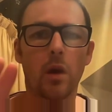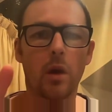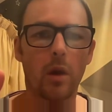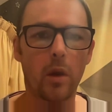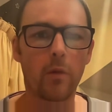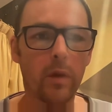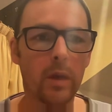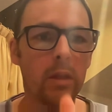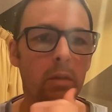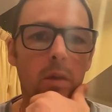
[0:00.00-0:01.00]
hopefully you
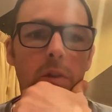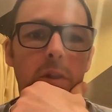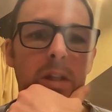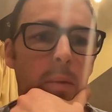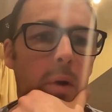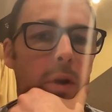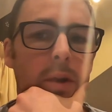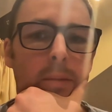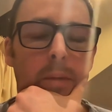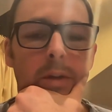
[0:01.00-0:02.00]
can see
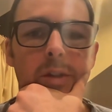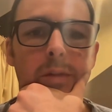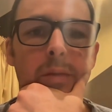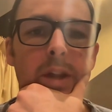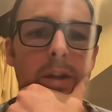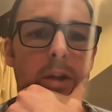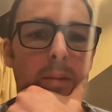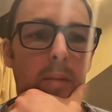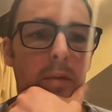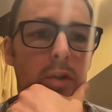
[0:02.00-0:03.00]
my screen and I'm able
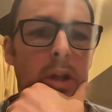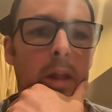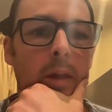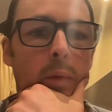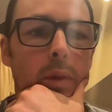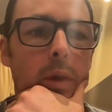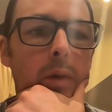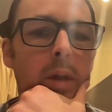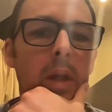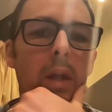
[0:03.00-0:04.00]
to share that with you.
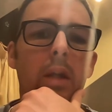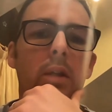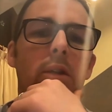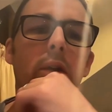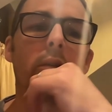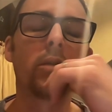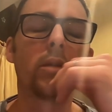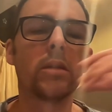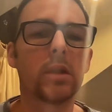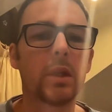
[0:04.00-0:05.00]
So you can
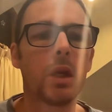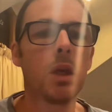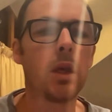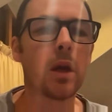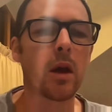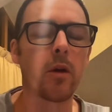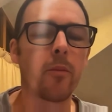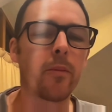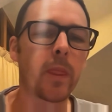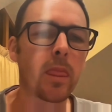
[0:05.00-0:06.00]
see I
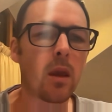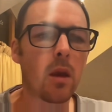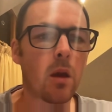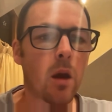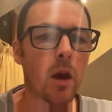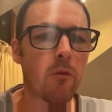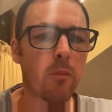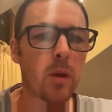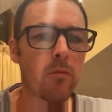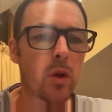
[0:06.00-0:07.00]
have been
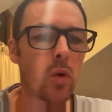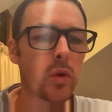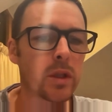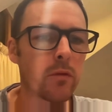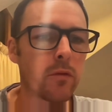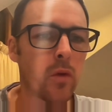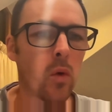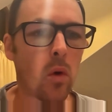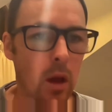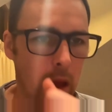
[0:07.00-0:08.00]
recording
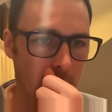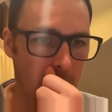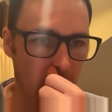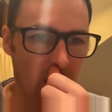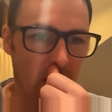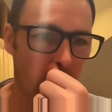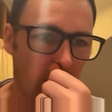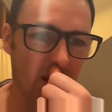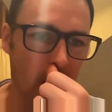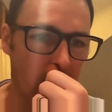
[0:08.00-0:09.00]
for, I
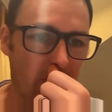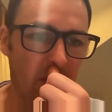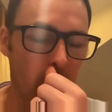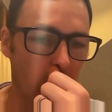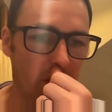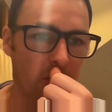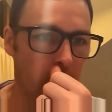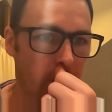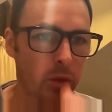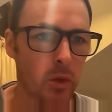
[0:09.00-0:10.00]
have been recording for a
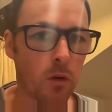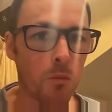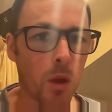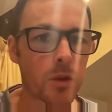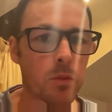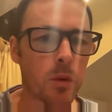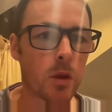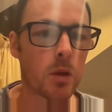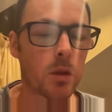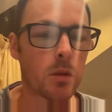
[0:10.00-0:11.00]
full 12 months, but
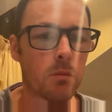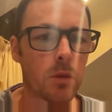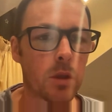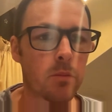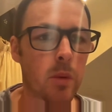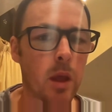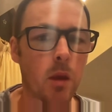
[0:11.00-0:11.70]
it does bear